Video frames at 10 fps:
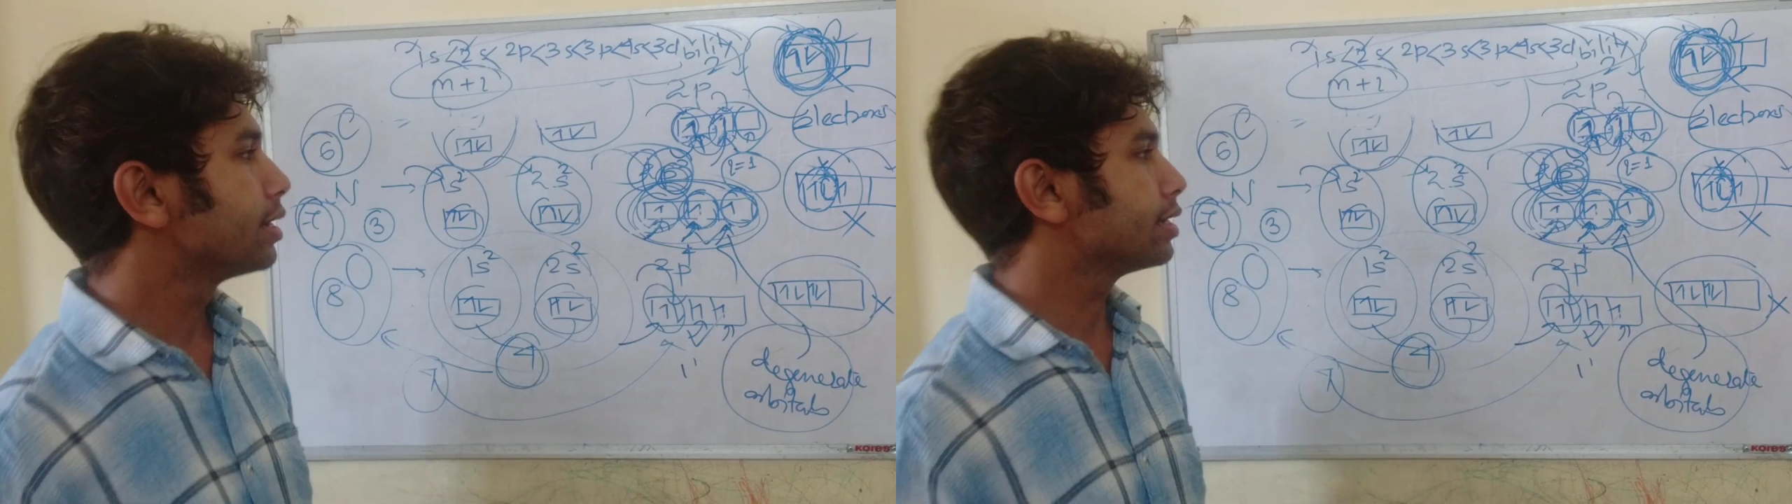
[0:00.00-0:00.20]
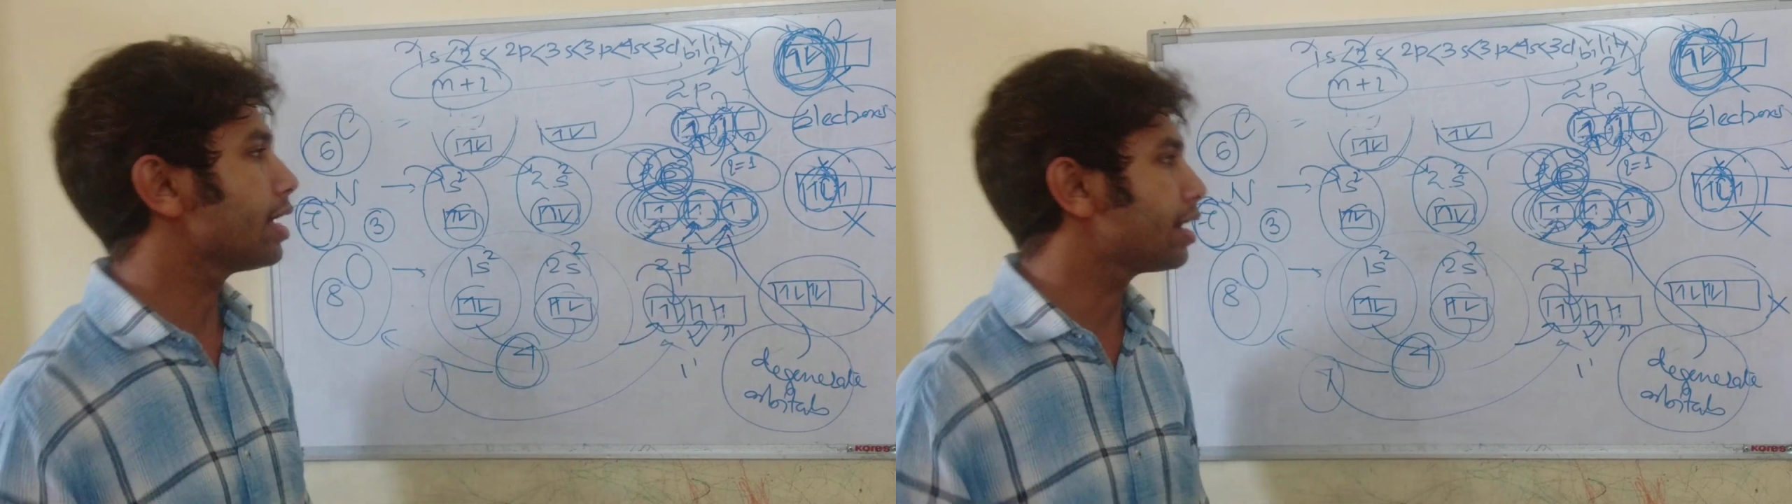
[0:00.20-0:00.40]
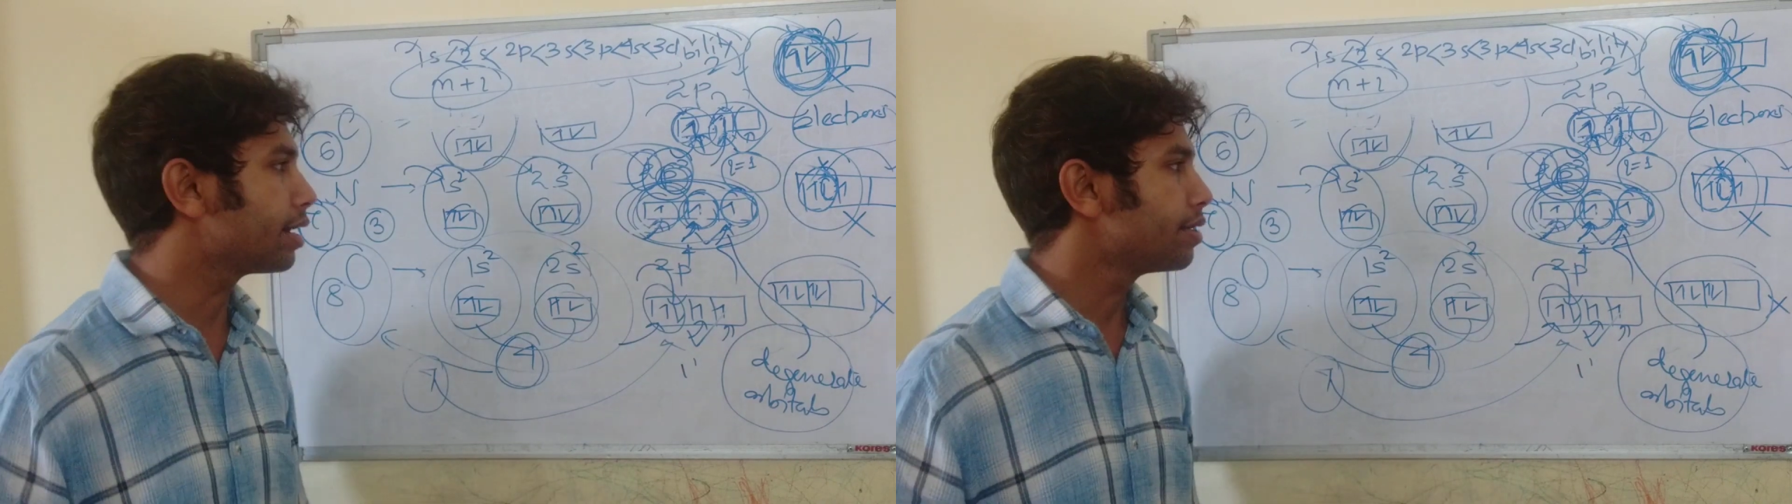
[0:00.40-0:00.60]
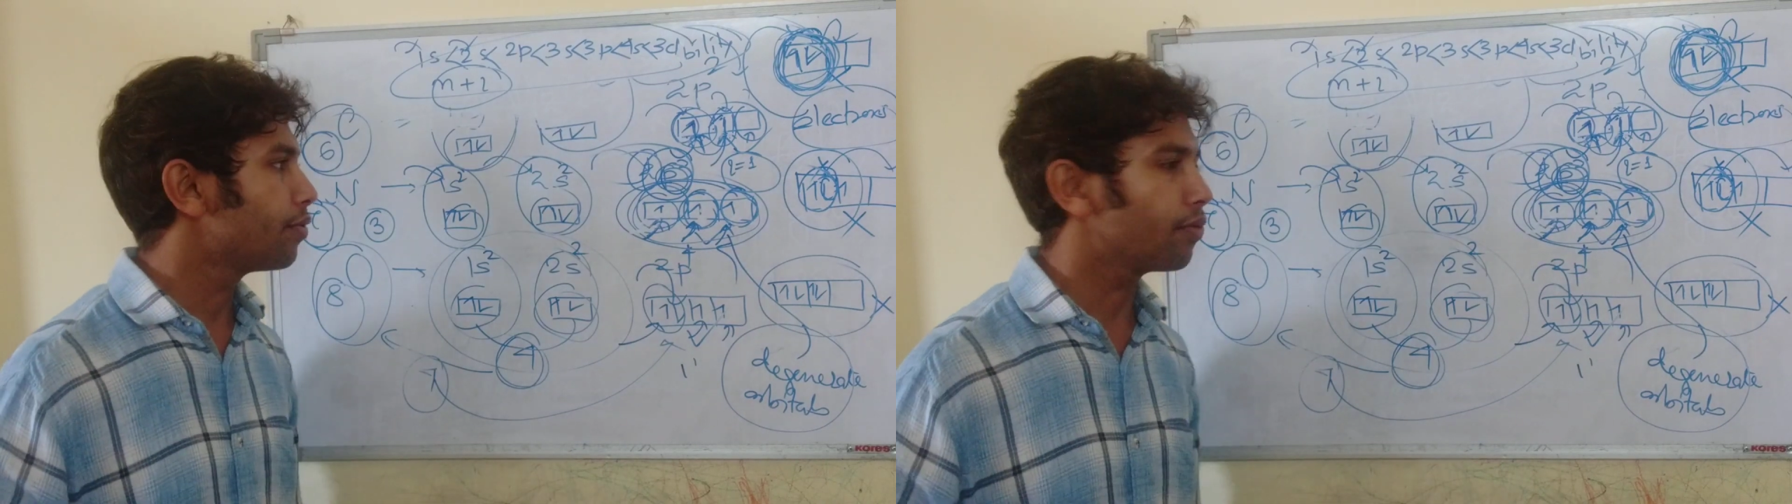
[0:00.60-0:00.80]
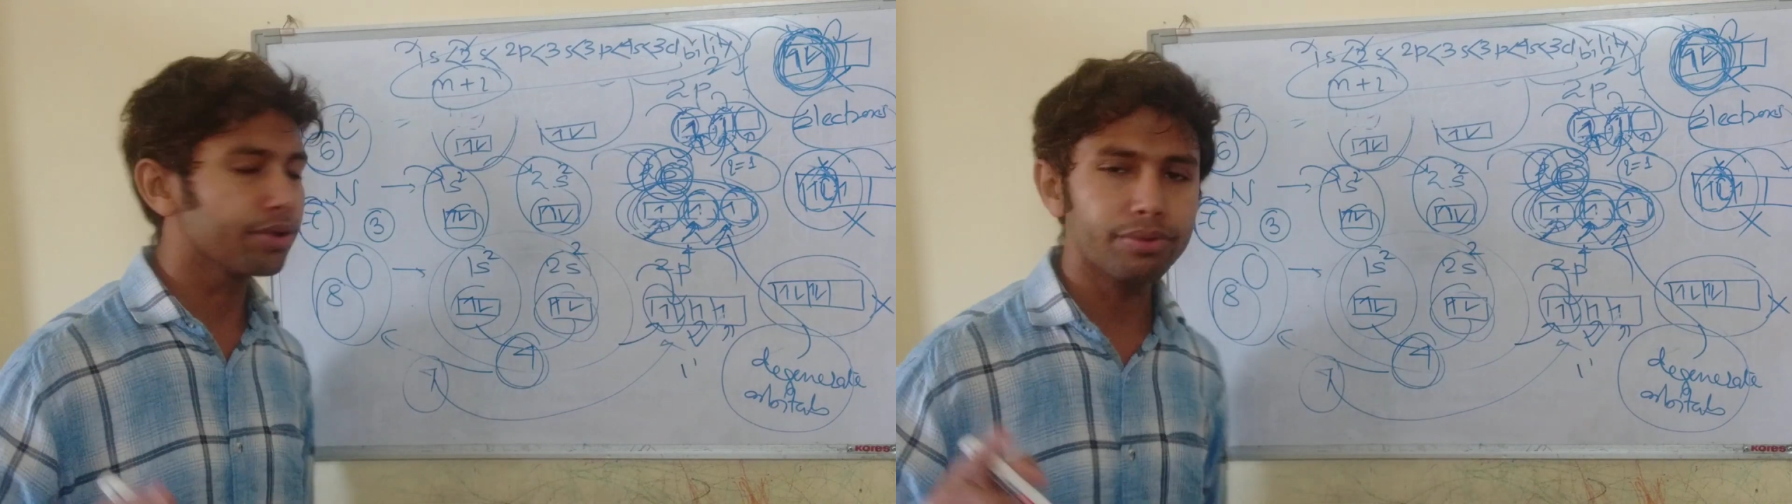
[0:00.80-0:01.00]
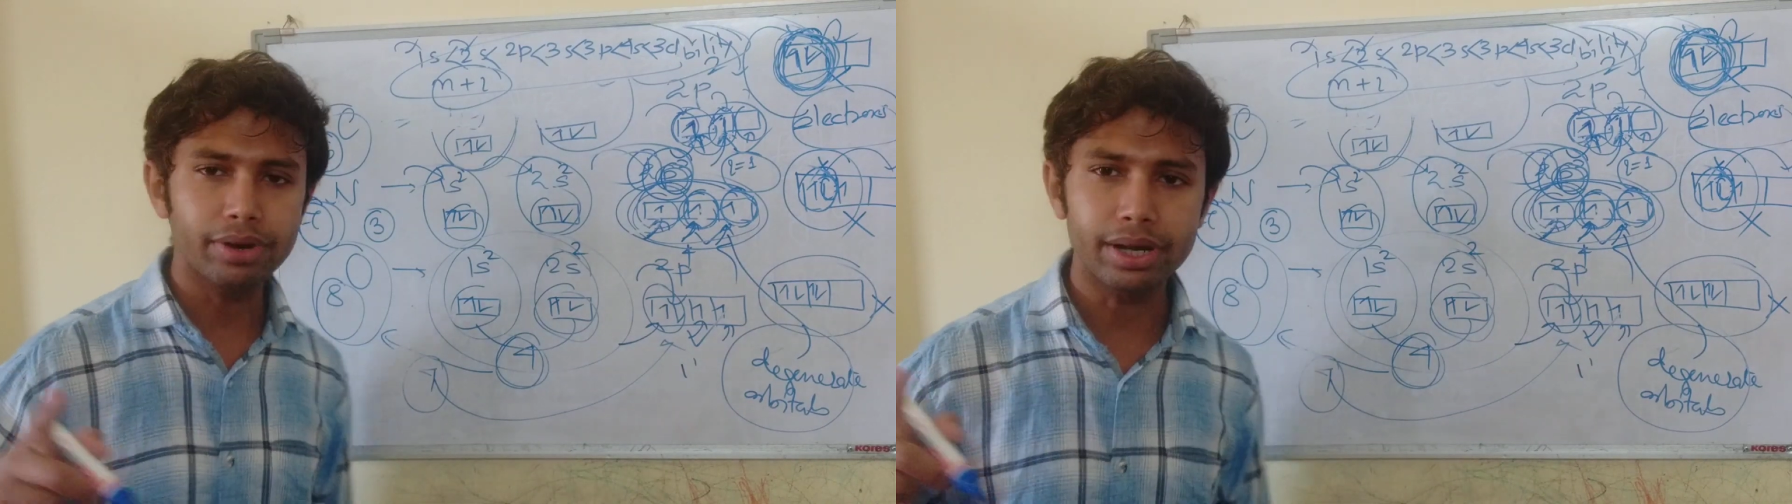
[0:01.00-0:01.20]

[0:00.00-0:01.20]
then we will